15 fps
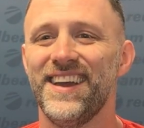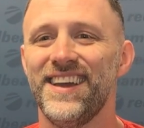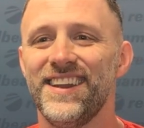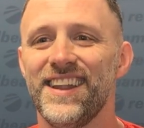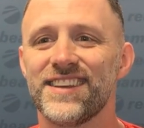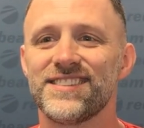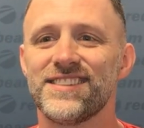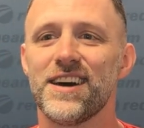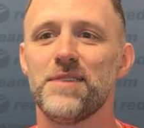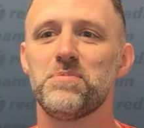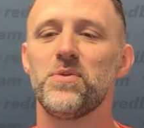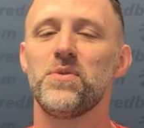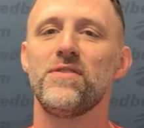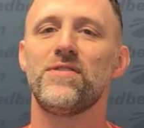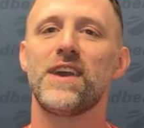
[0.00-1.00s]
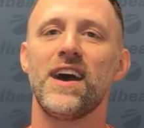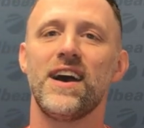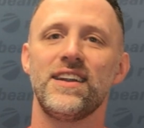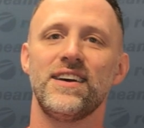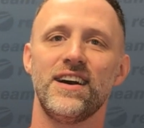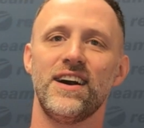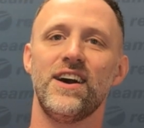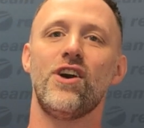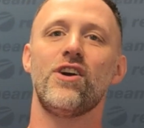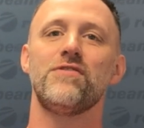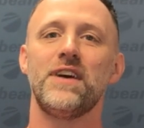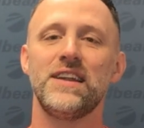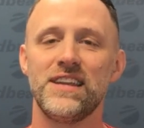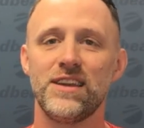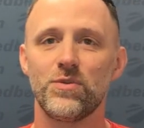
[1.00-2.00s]
Next up, we've got
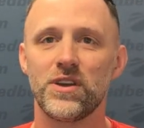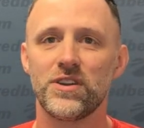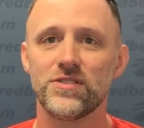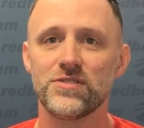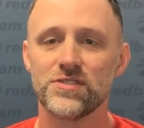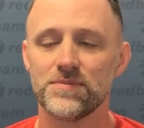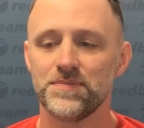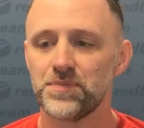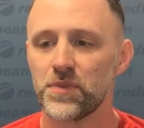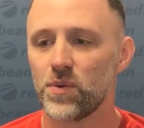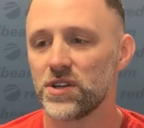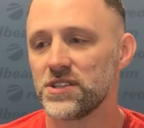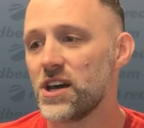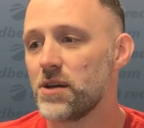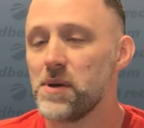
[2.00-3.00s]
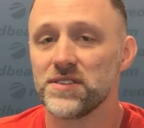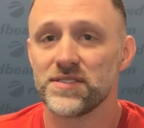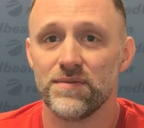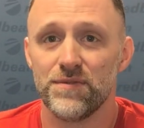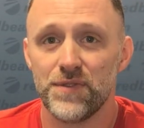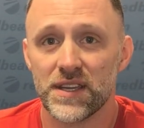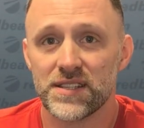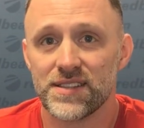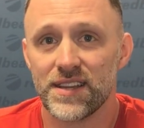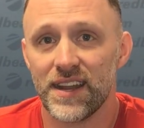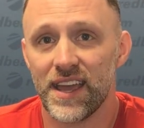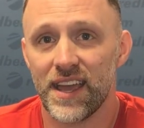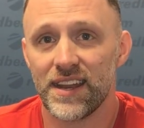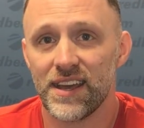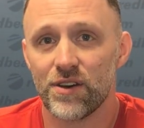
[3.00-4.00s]
RFID readers. We're going to talk about some fixed and
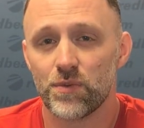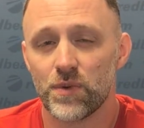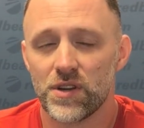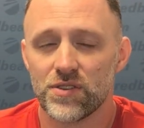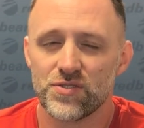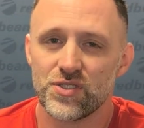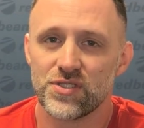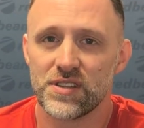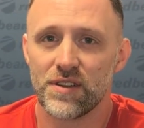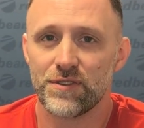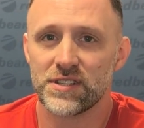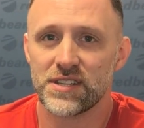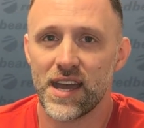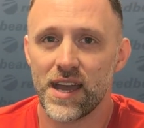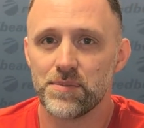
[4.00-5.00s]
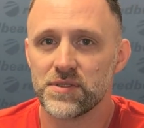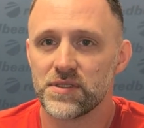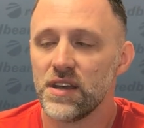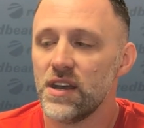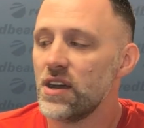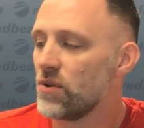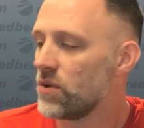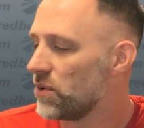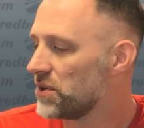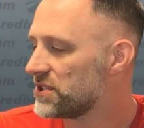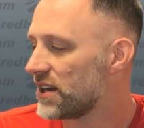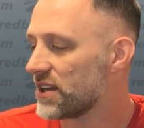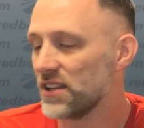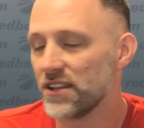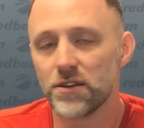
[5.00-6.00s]
handheld readers, just different types. We will
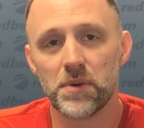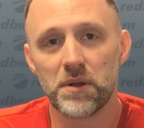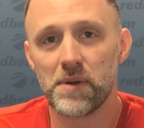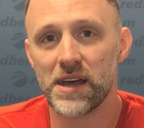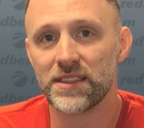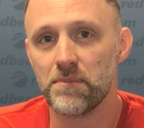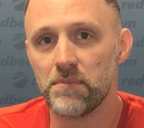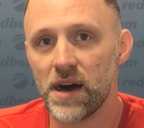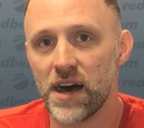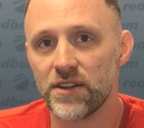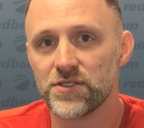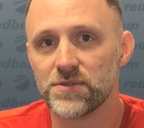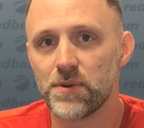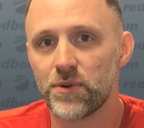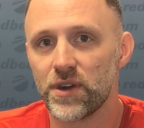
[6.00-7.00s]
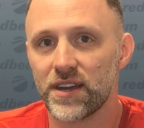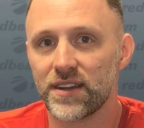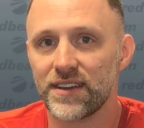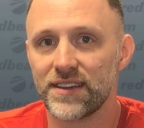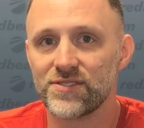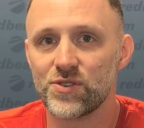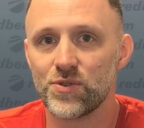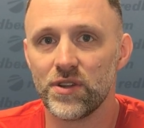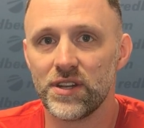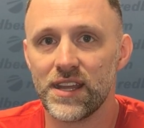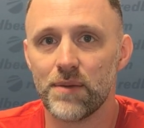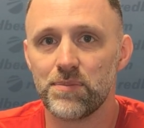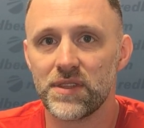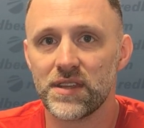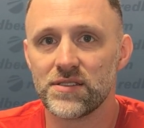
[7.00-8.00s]
talk a little bit about the models, but we're not going to get too in
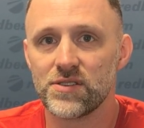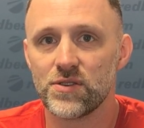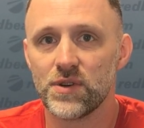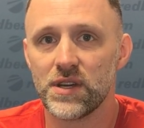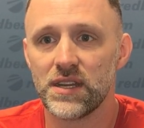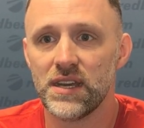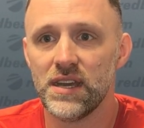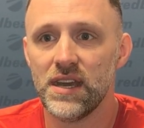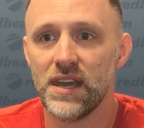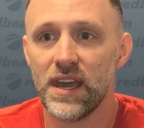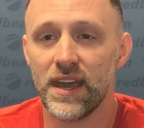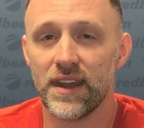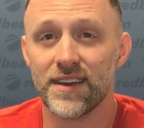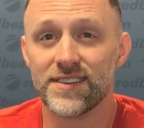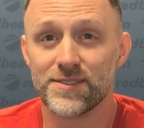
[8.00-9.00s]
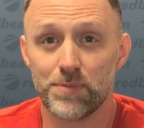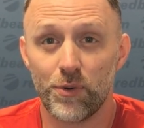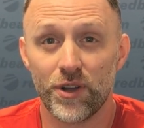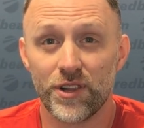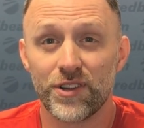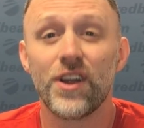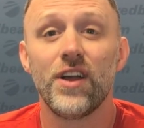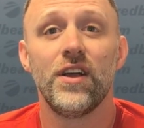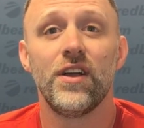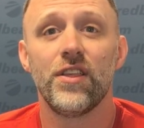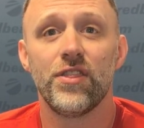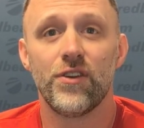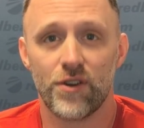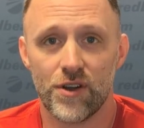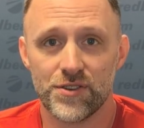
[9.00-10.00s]
depth into it. And a spoiler,
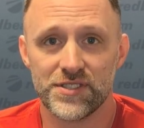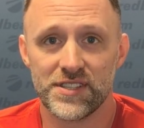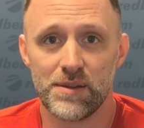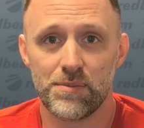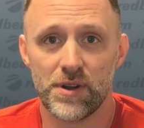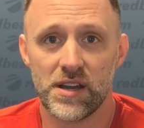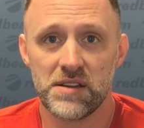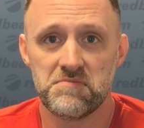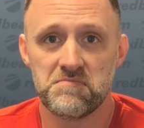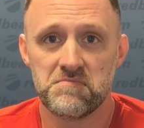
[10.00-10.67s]
they're all Zebra.